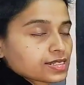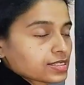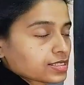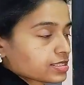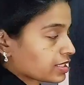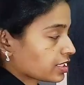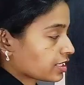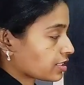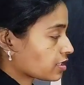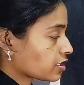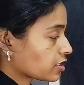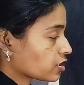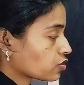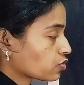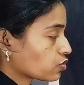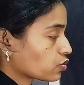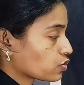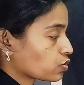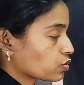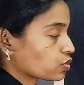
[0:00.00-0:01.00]
6
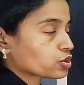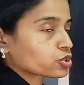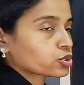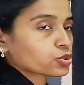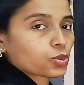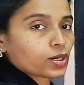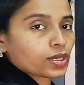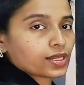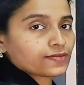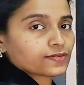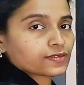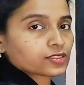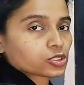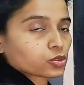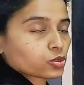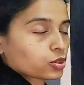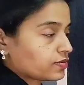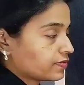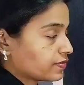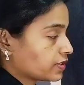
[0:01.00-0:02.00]
into 2, 12.
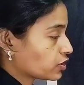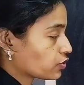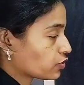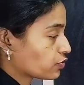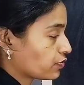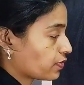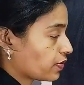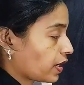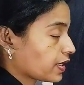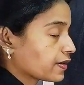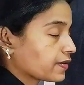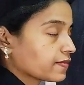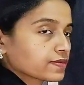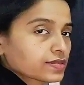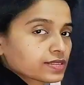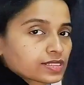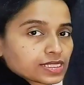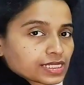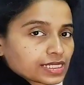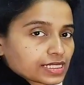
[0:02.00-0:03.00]
12 into 5,
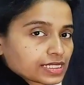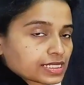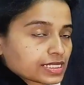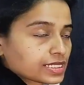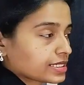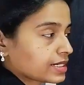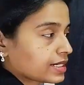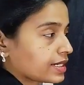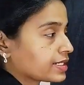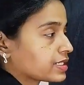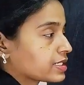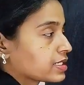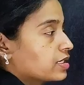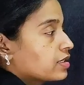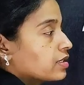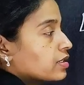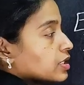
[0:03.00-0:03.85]
60, right?